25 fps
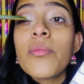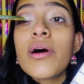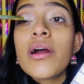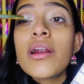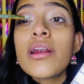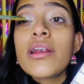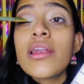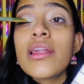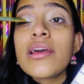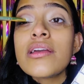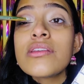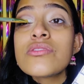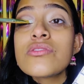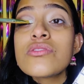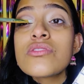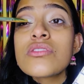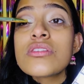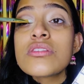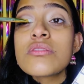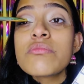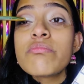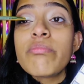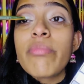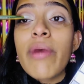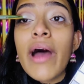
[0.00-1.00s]
But let's
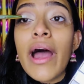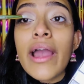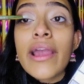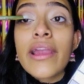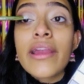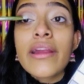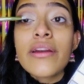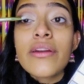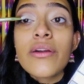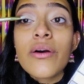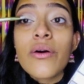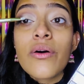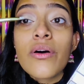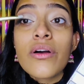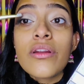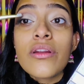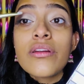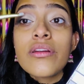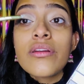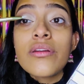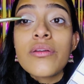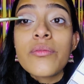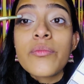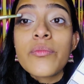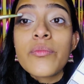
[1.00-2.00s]
just pack it on.
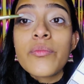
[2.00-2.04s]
